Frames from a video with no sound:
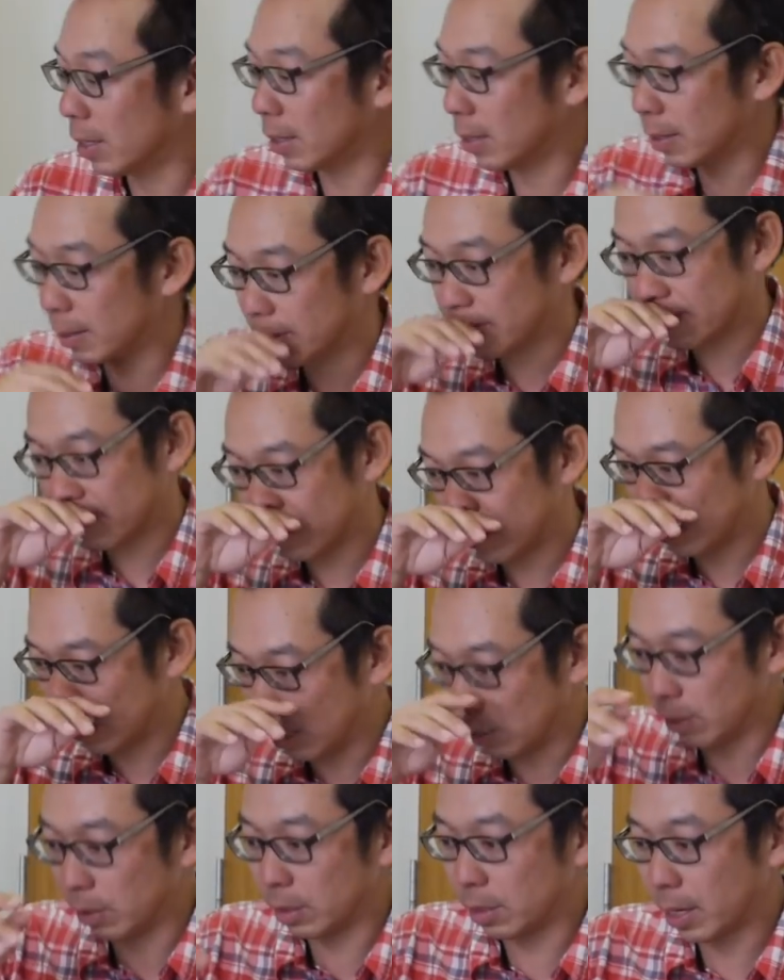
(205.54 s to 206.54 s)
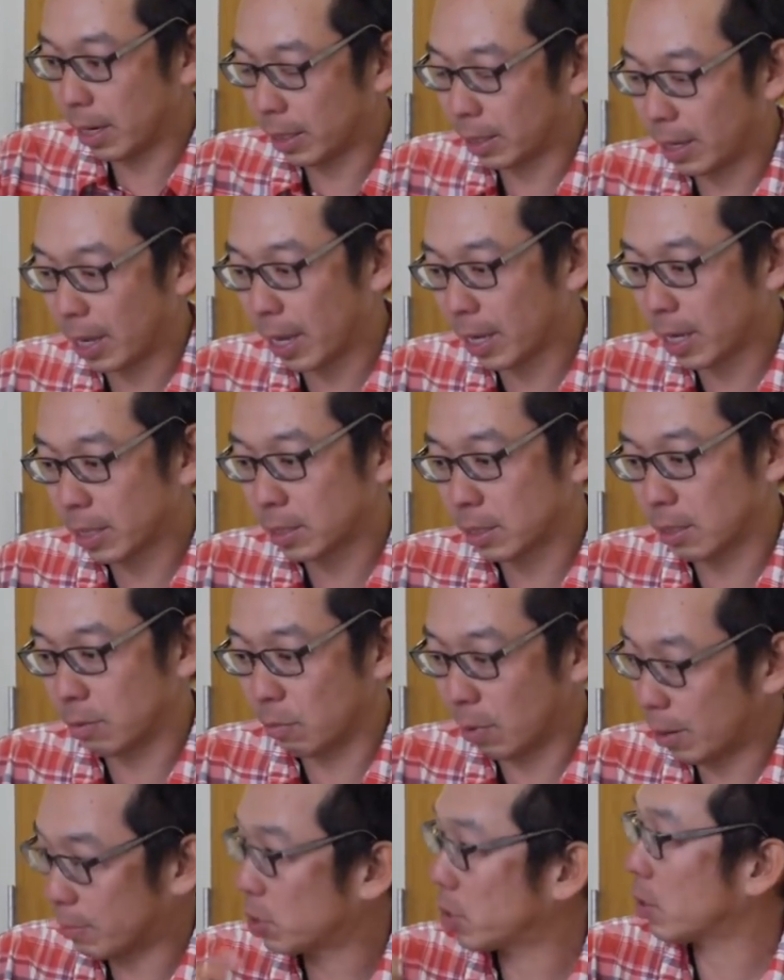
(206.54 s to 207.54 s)
it, you know, I guess
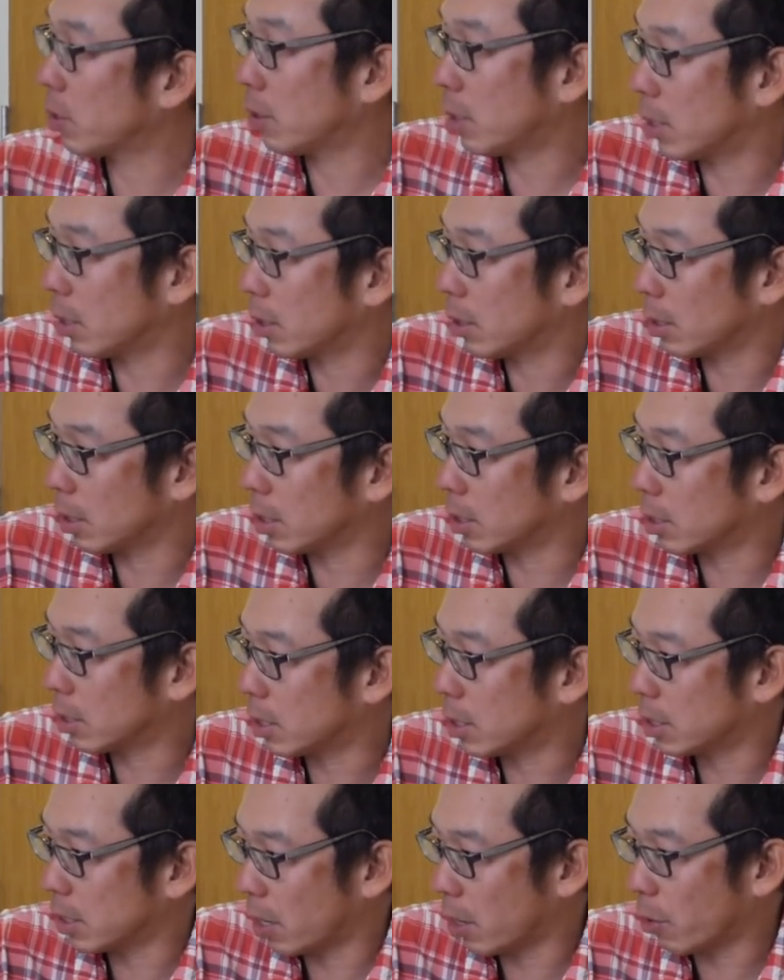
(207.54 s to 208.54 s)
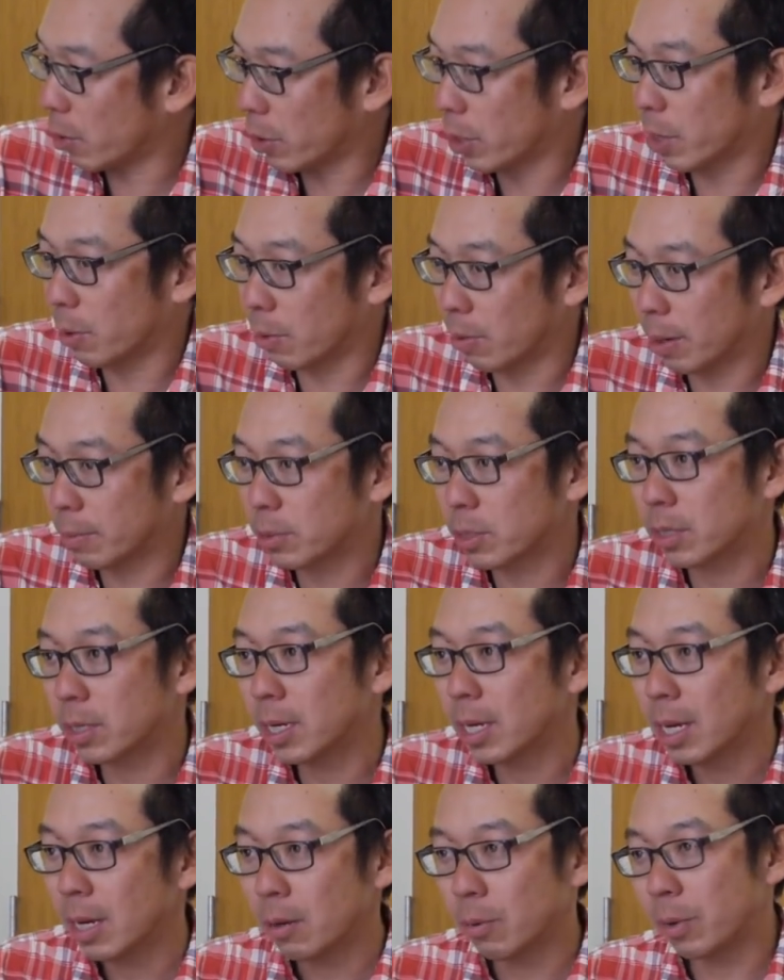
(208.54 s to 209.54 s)
it ruptured, his aorta
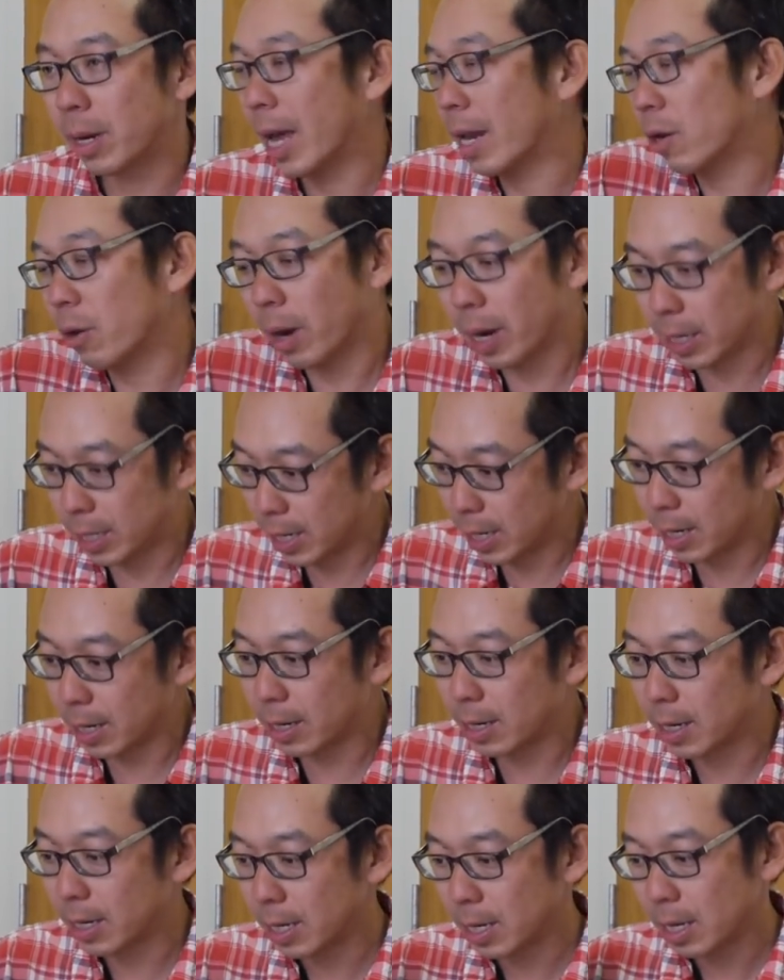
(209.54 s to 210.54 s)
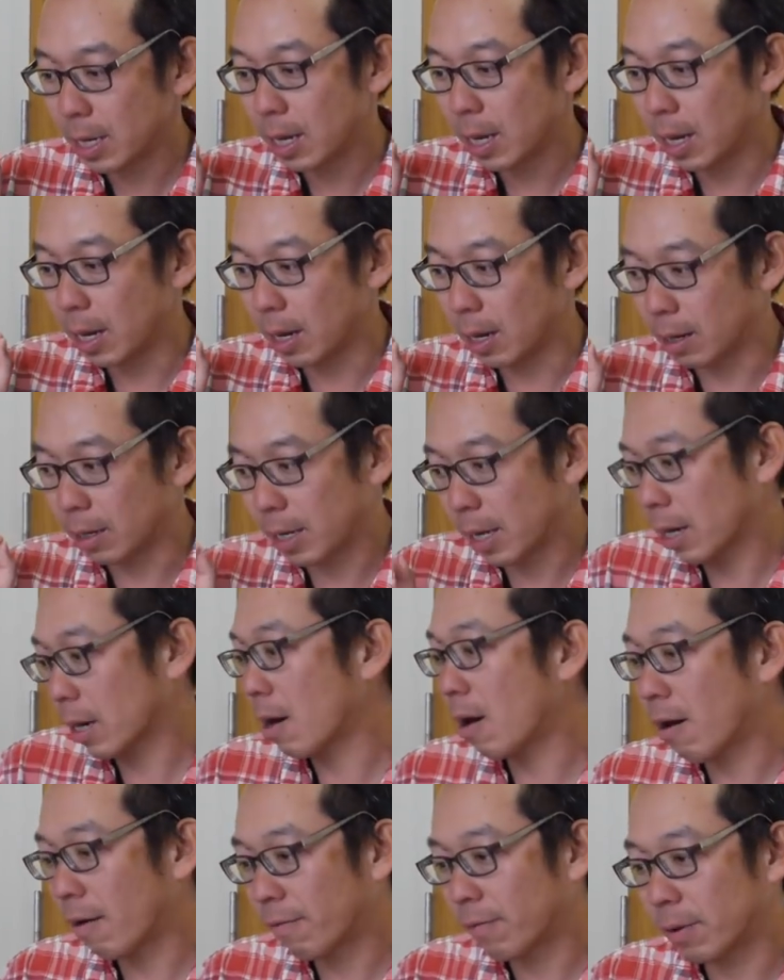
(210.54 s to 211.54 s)
ruptured. We had no idea. Get a
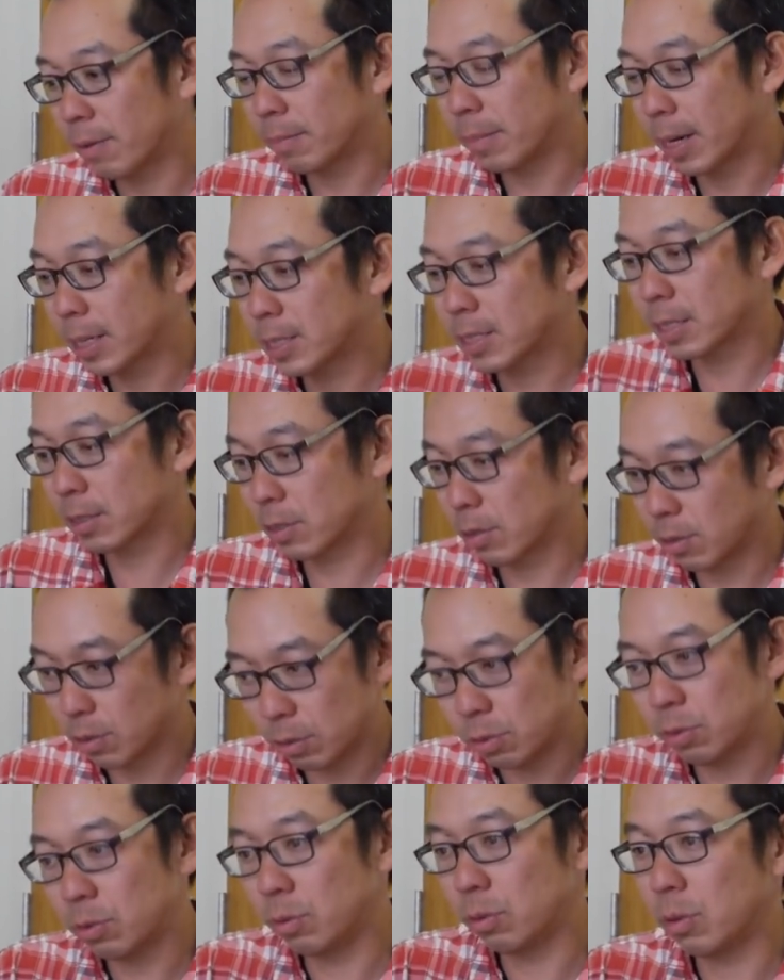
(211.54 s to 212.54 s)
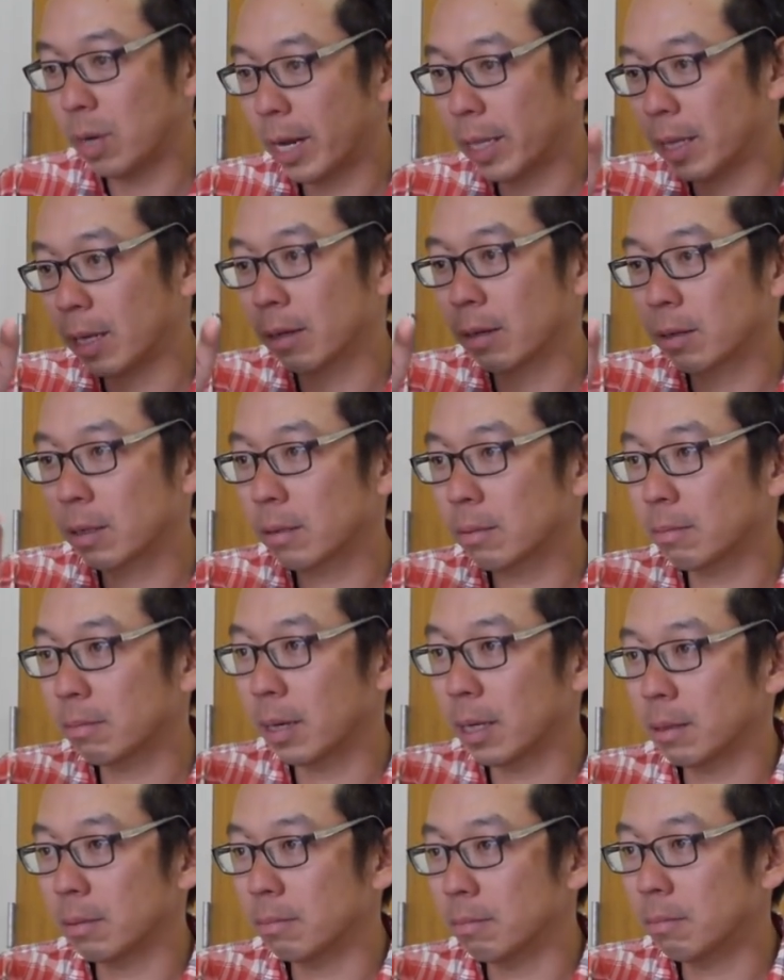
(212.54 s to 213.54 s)
call from my sister, who I think
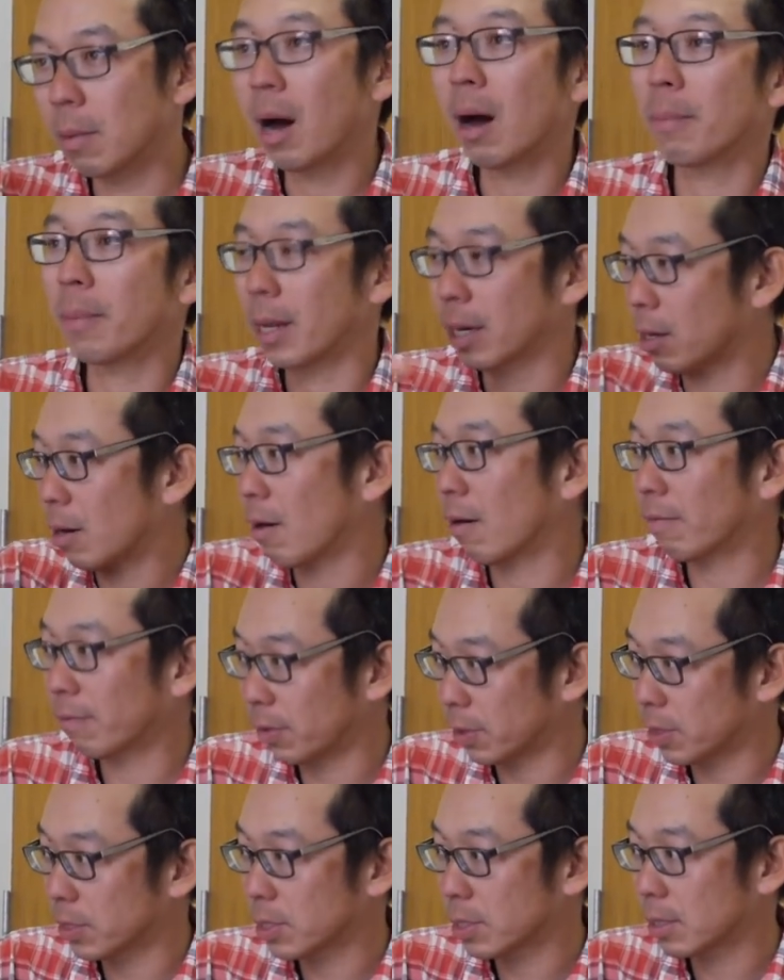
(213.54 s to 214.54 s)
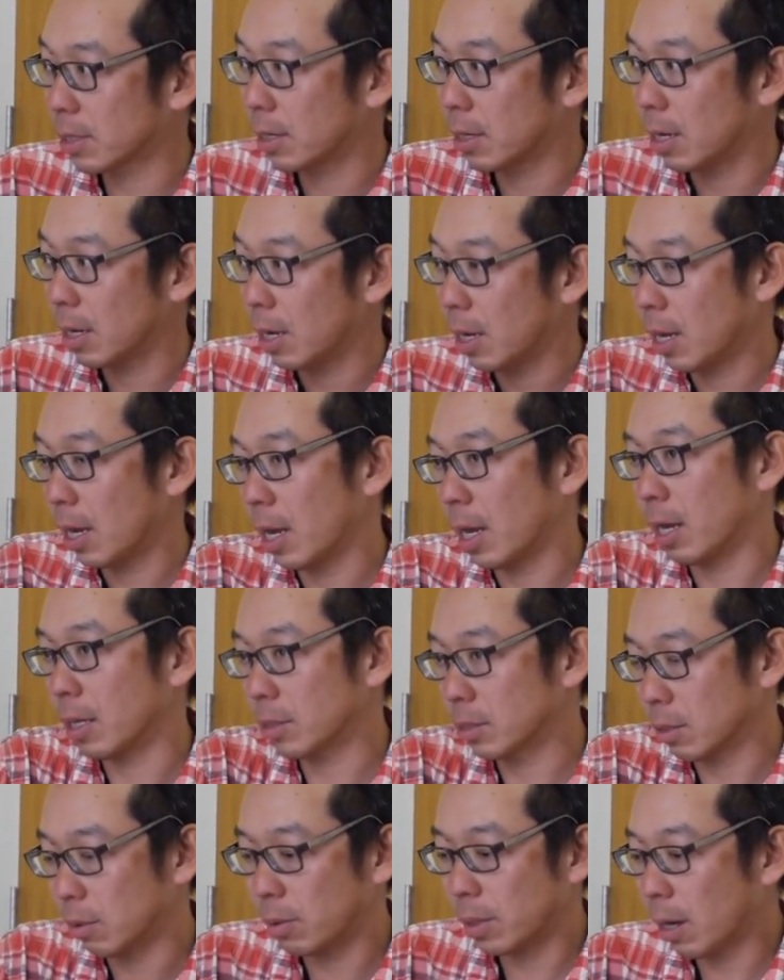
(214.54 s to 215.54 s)
my mom had called first.
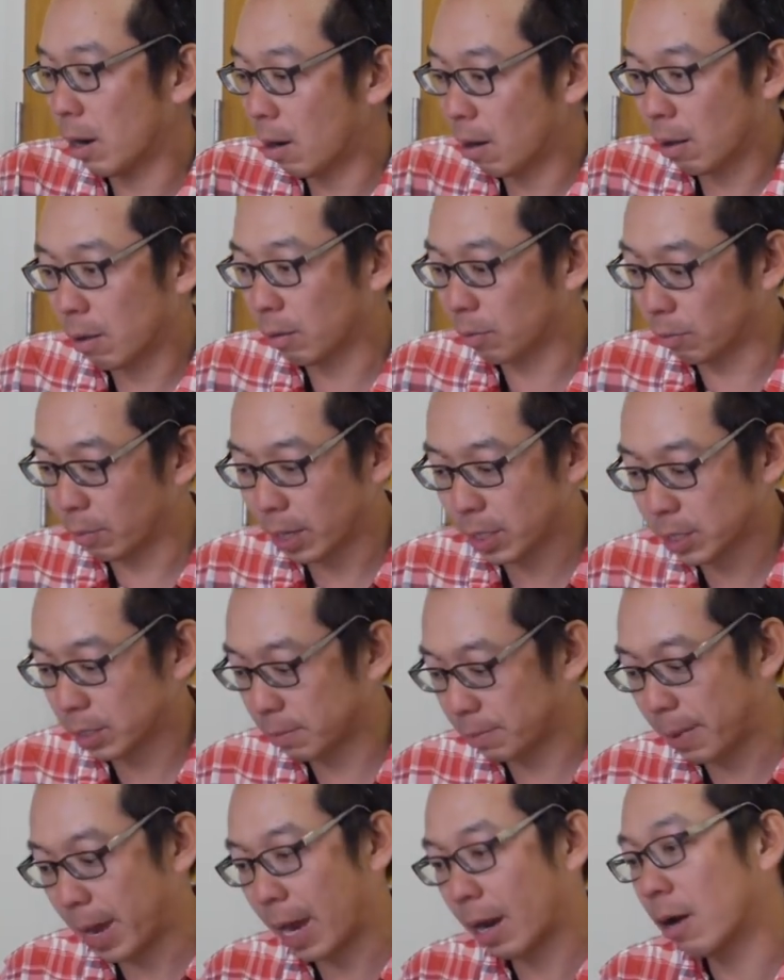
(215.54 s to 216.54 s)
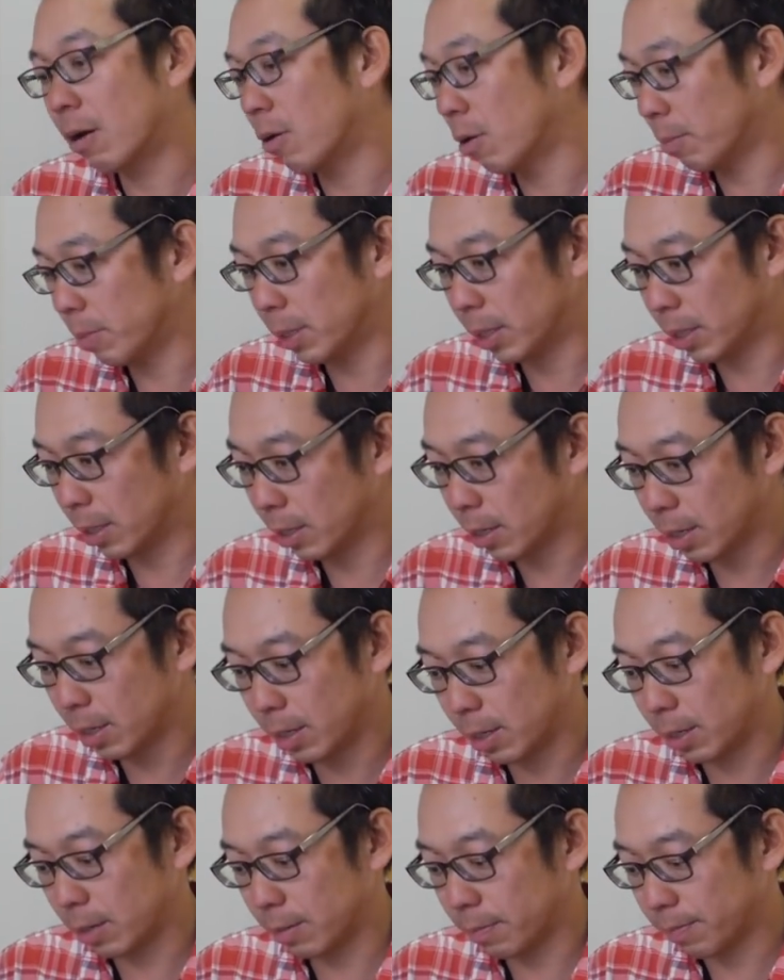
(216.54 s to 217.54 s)
And so we all rushed back home and
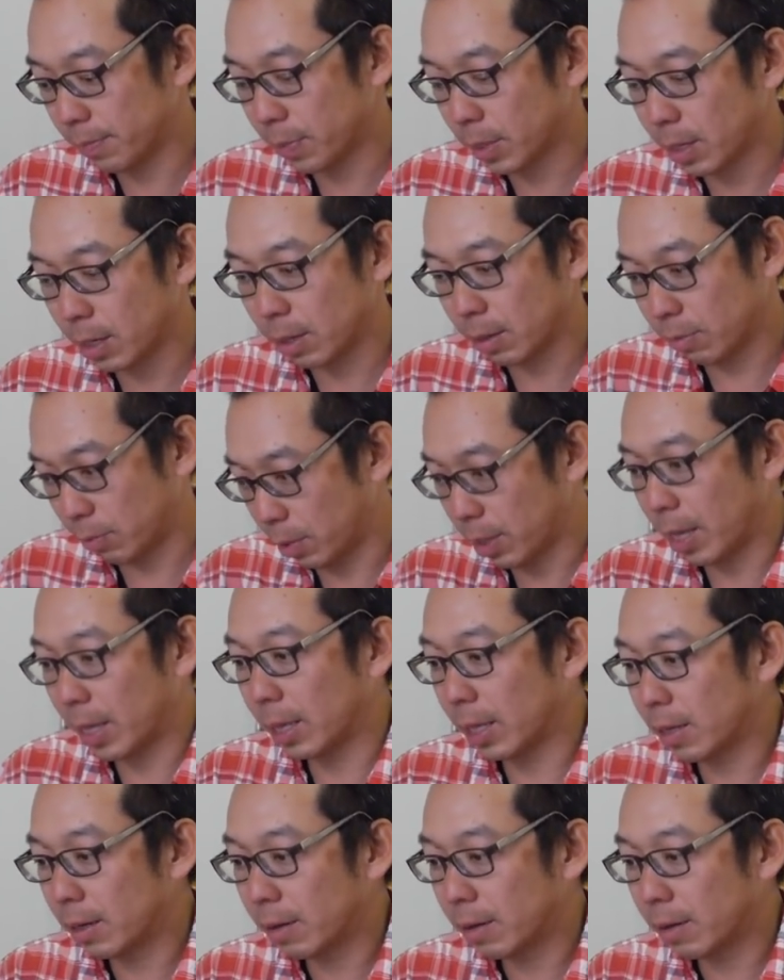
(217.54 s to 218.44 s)
where they